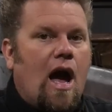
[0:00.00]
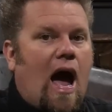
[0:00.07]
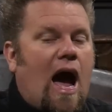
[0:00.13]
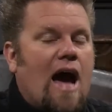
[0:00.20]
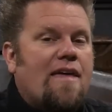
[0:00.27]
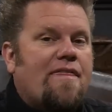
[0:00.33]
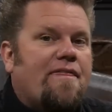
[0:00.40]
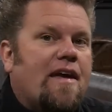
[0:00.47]

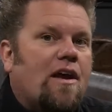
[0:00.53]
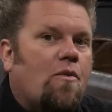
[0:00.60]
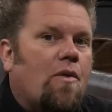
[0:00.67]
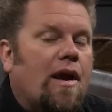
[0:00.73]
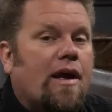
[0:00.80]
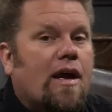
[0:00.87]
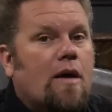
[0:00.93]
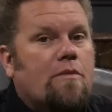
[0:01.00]
I think
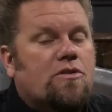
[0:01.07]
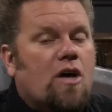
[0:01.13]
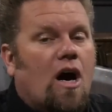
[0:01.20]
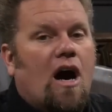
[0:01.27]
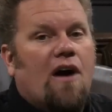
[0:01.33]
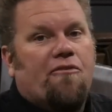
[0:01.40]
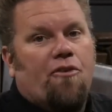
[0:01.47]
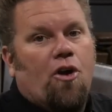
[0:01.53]
when it comes to
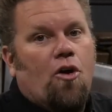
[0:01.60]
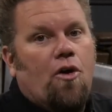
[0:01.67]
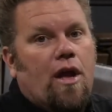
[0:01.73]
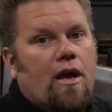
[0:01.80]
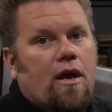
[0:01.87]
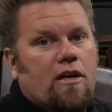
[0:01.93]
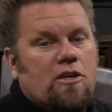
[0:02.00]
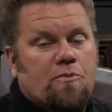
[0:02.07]

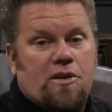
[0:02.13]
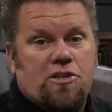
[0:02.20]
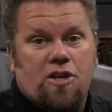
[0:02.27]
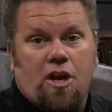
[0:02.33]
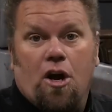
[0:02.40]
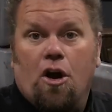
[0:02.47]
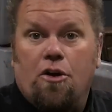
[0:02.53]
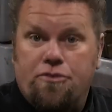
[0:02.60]
off-roading,
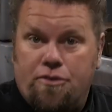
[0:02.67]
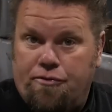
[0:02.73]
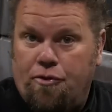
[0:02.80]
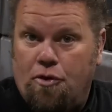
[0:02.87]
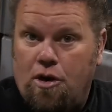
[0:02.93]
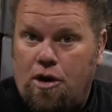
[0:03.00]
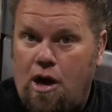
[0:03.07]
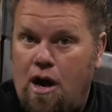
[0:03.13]
especially on an Ultra
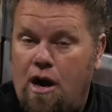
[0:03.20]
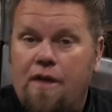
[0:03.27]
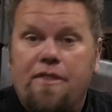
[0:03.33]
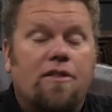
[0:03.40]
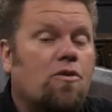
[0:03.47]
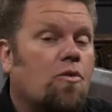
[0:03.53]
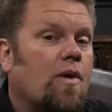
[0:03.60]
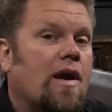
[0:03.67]
4 car, I
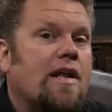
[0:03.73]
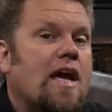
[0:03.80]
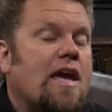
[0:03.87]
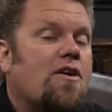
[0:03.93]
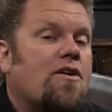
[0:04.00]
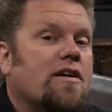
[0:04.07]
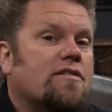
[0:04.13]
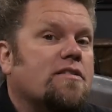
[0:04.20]
think the
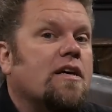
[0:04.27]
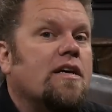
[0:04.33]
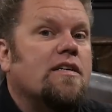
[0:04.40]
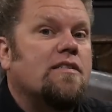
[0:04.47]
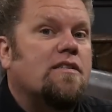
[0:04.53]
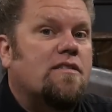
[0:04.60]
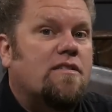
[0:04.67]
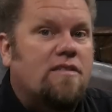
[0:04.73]
radiator is
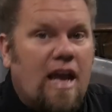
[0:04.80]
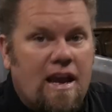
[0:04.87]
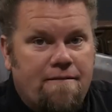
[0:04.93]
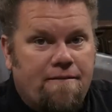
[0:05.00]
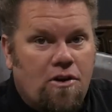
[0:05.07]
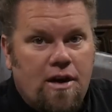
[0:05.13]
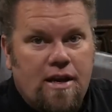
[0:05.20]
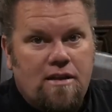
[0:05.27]

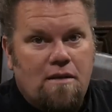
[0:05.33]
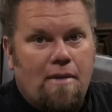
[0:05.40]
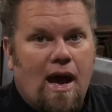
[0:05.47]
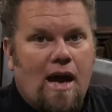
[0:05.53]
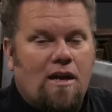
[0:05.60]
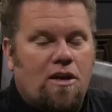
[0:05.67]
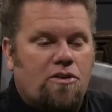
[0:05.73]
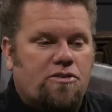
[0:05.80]
safer in the
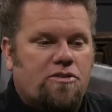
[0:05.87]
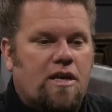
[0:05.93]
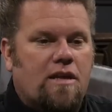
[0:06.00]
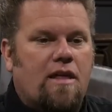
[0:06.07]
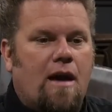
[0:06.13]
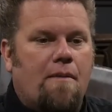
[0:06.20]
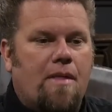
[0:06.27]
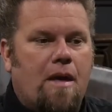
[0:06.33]
back. You'll see
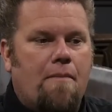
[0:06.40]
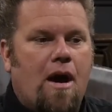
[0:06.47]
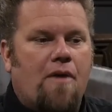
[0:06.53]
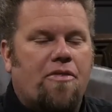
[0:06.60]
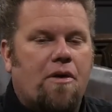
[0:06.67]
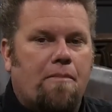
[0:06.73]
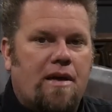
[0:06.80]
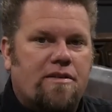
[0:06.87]
them, they
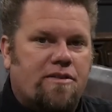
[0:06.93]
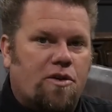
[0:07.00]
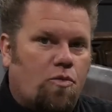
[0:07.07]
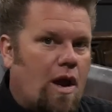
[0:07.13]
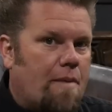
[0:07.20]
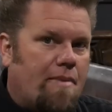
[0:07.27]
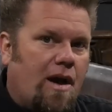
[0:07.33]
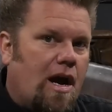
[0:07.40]
mount them basically
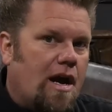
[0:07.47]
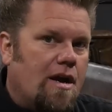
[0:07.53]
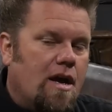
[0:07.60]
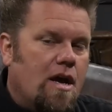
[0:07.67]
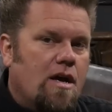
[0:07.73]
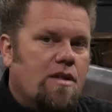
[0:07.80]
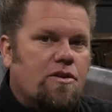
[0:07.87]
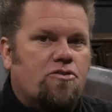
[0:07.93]
right behind
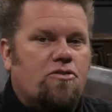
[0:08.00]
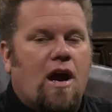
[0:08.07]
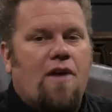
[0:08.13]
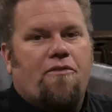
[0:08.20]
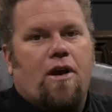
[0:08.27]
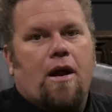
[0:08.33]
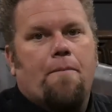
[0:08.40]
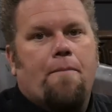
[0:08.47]
the
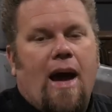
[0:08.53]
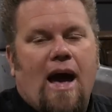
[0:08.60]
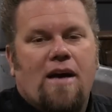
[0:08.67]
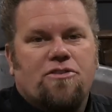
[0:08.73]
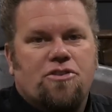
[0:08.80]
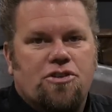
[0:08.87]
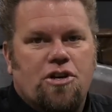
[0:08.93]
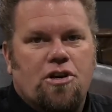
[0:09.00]
driver and
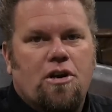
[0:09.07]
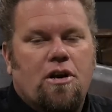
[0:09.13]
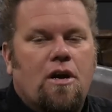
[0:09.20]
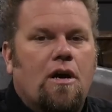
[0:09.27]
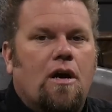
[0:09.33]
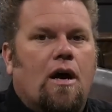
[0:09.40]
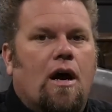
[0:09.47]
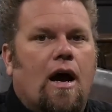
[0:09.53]
passenger.
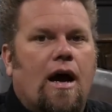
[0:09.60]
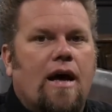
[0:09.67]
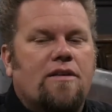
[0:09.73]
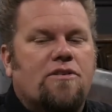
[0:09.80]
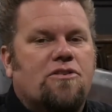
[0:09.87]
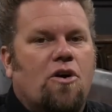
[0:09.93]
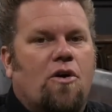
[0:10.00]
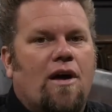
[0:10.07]
And
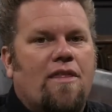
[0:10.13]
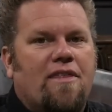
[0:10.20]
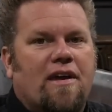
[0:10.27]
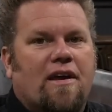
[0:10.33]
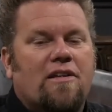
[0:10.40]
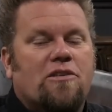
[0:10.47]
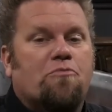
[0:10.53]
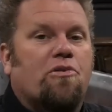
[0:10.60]
so I
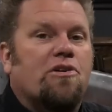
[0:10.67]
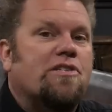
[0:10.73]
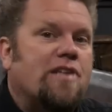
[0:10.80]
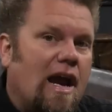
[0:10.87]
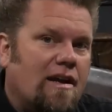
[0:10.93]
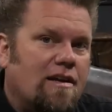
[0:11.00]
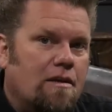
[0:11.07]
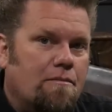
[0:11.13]
think it's
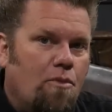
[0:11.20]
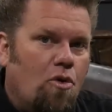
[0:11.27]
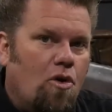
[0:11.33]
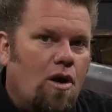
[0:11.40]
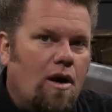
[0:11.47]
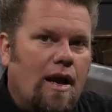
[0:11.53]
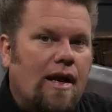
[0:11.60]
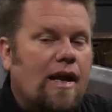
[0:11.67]
protected
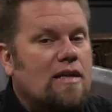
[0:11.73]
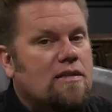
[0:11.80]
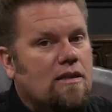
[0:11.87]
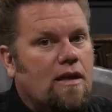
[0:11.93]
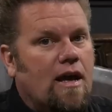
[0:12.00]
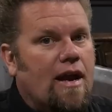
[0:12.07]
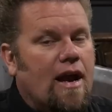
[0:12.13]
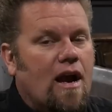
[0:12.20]
more and gets a
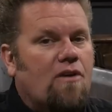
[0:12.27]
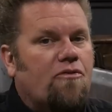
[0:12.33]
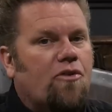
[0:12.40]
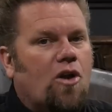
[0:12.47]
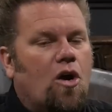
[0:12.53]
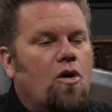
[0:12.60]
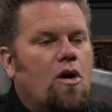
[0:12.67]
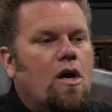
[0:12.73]
lot of
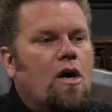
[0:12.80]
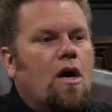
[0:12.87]
airflow.